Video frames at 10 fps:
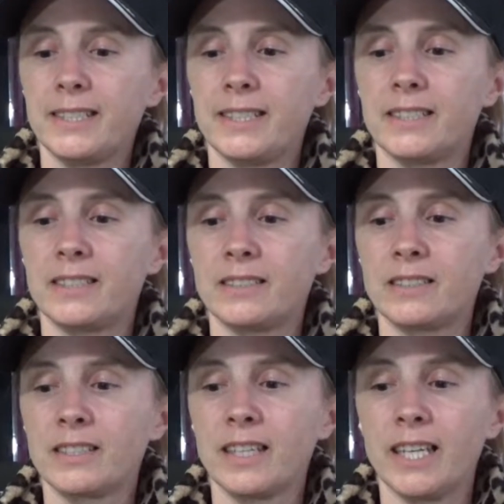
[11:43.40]

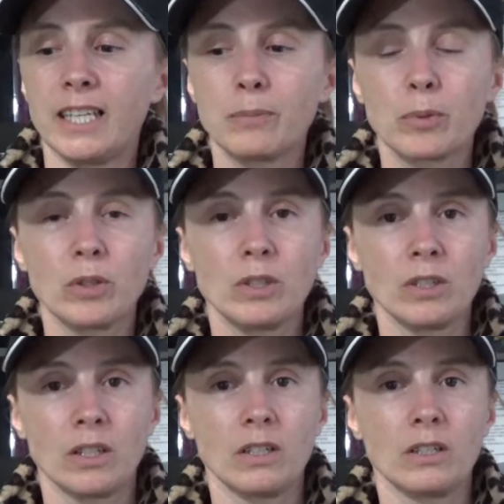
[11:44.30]
In
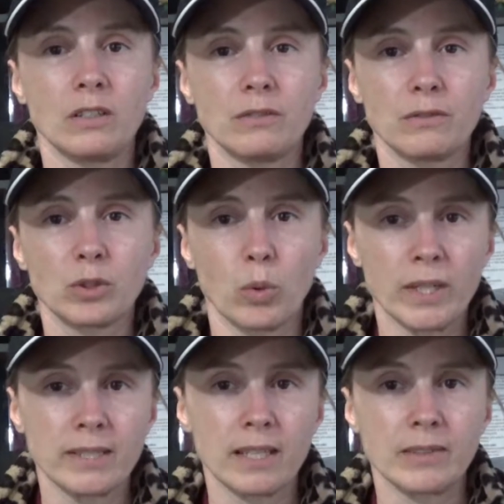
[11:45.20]
April of
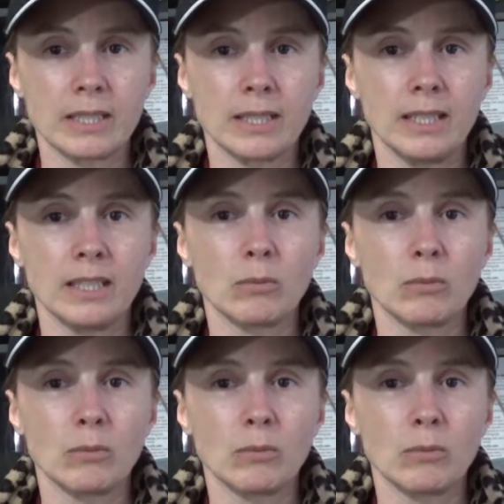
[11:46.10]
2017,